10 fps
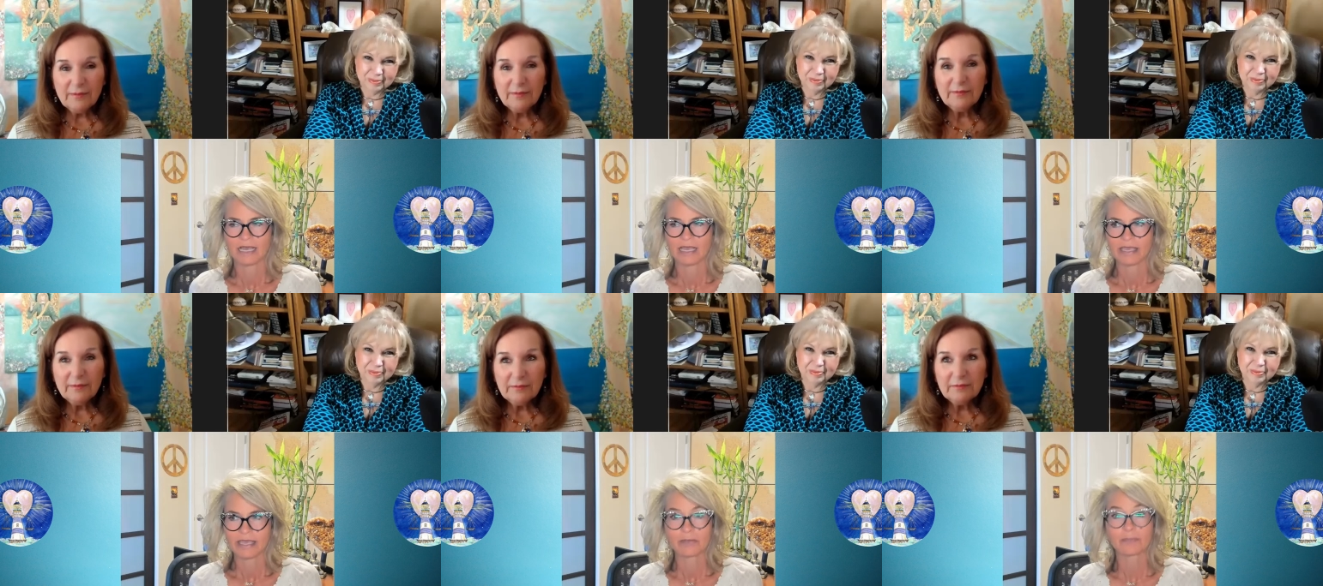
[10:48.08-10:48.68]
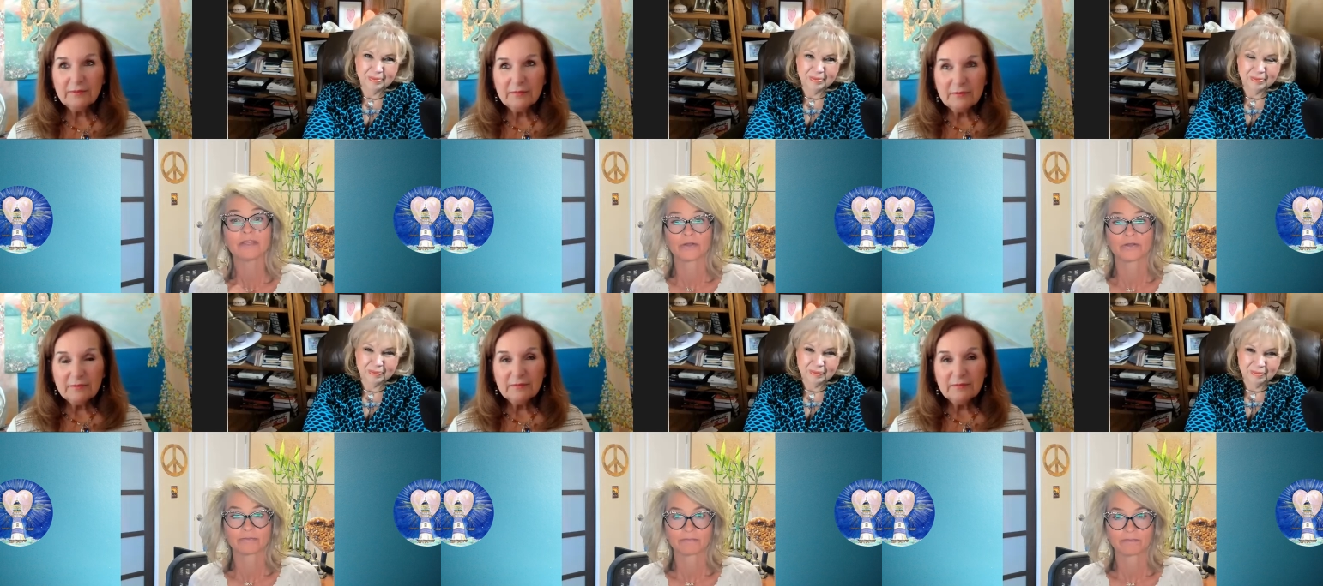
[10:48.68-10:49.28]
Speaker 1: it
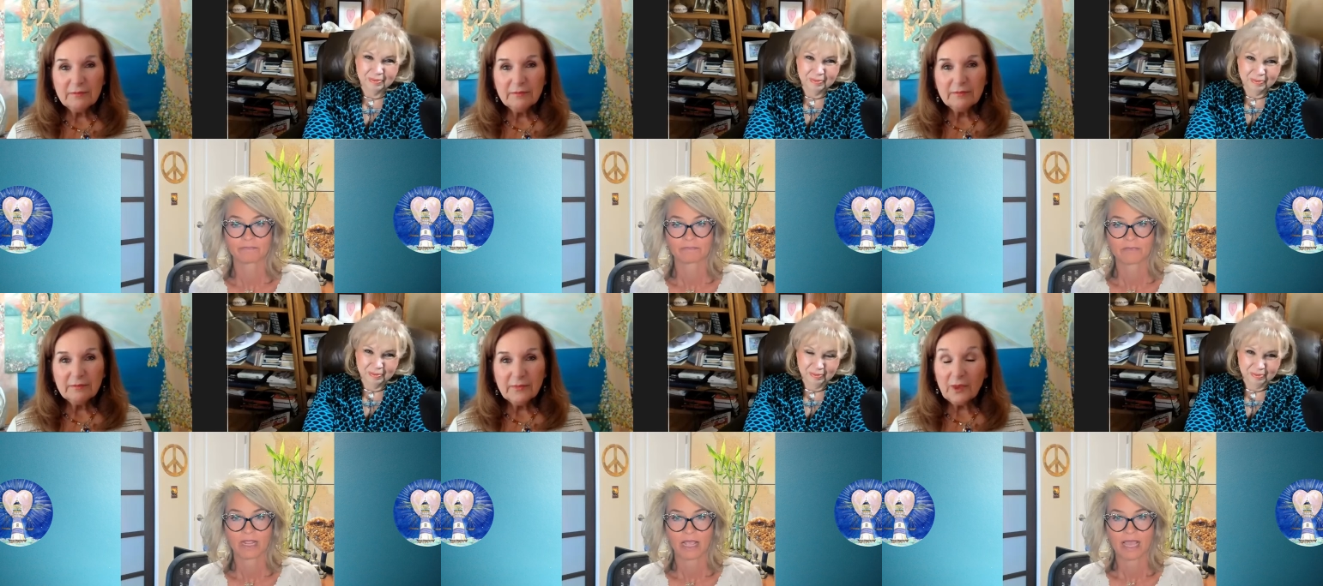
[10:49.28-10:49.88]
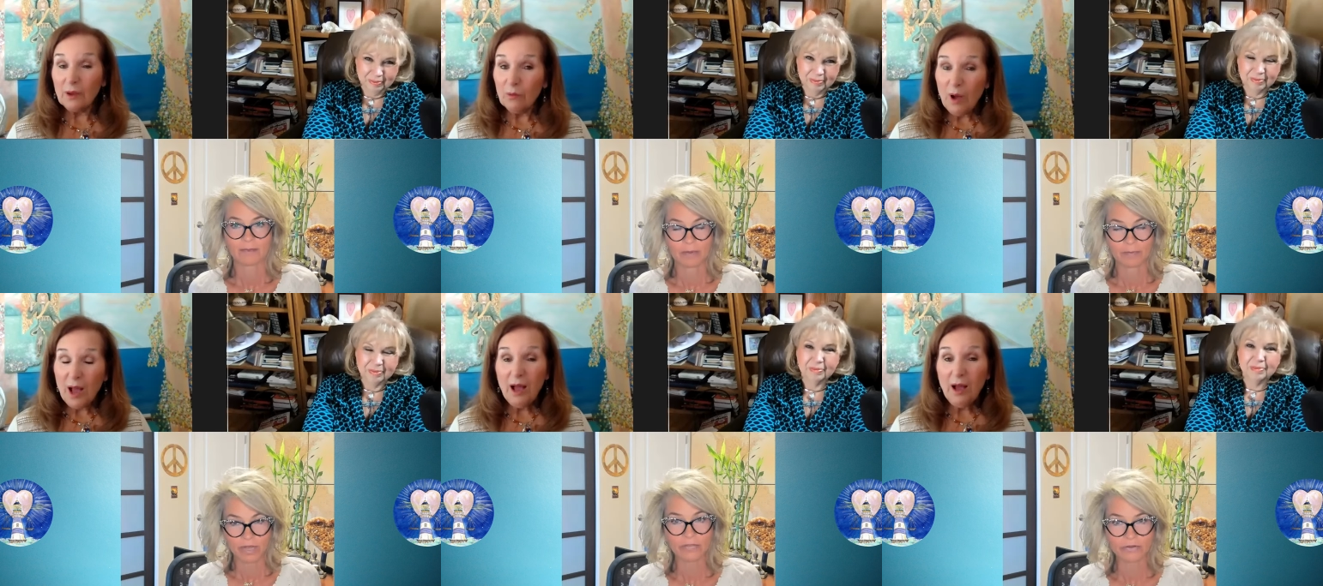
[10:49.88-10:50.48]
appeared. And my wow.
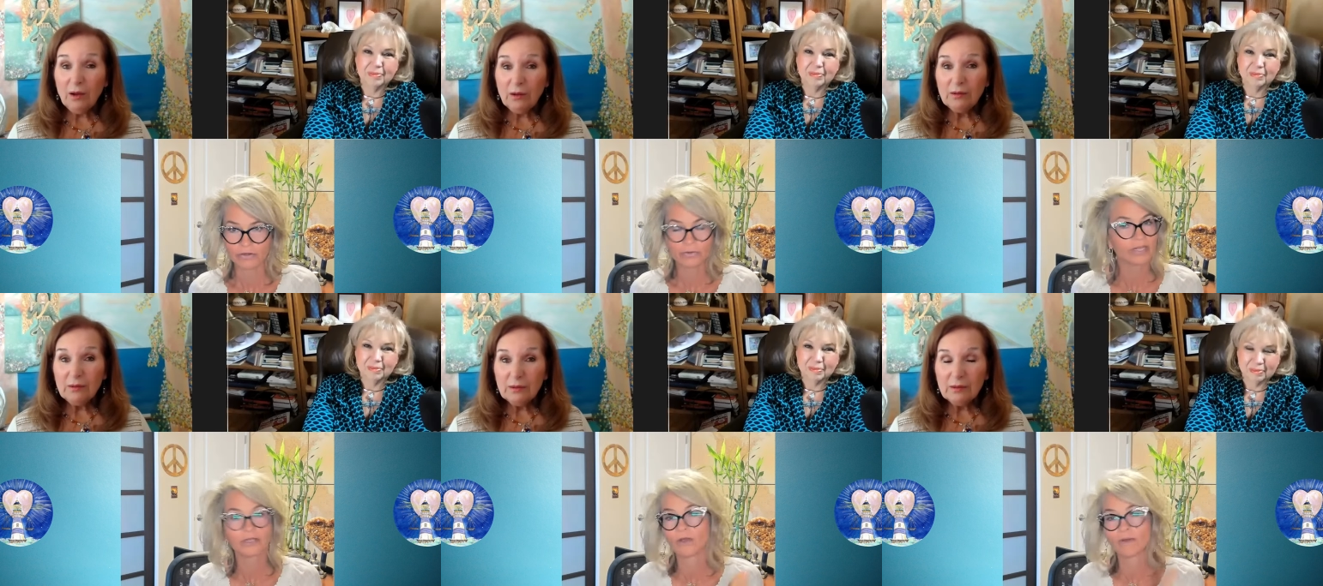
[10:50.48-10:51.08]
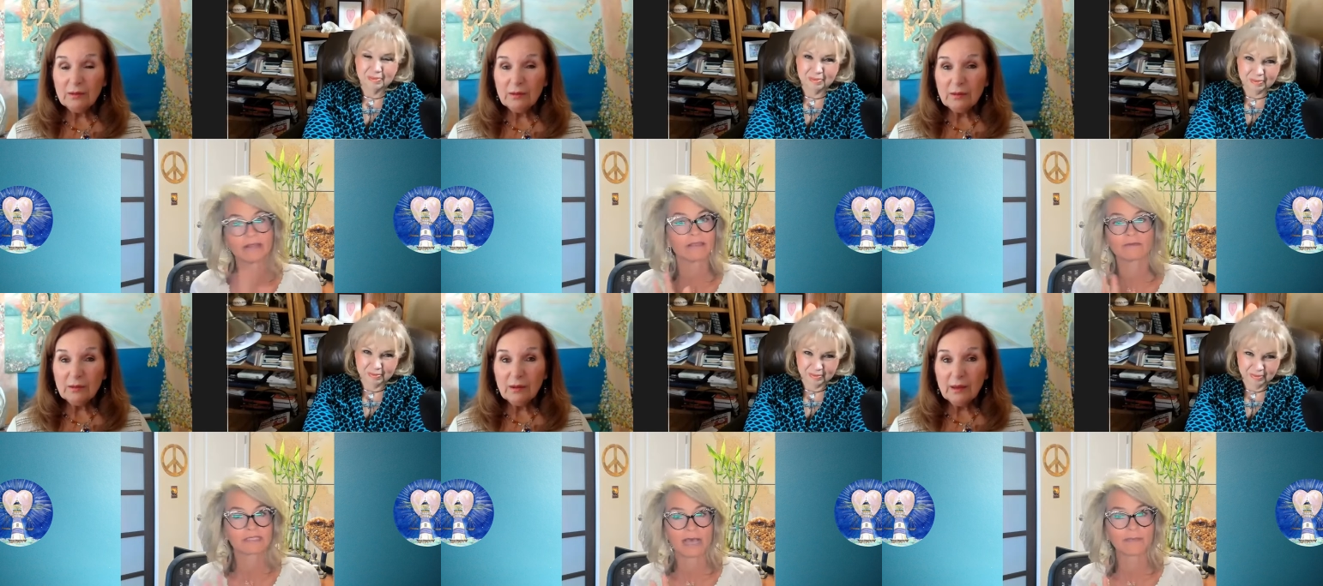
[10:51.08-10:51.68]
brother, who didn't know anything
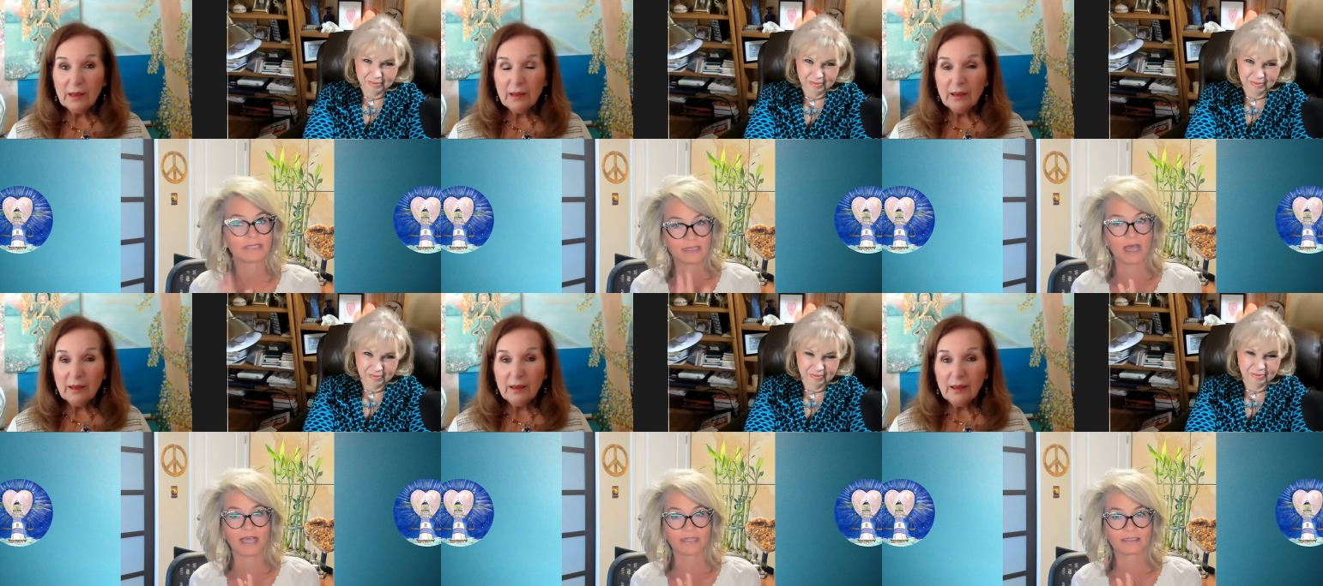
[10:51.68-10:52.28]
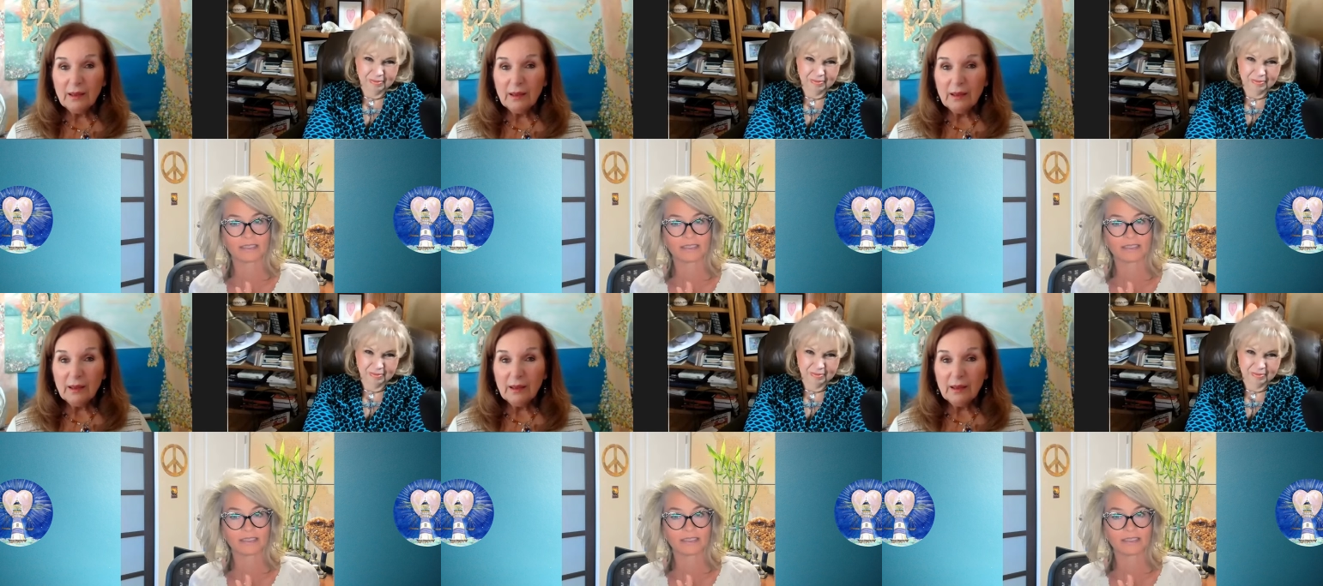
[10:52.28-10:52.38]
was happening, saw it.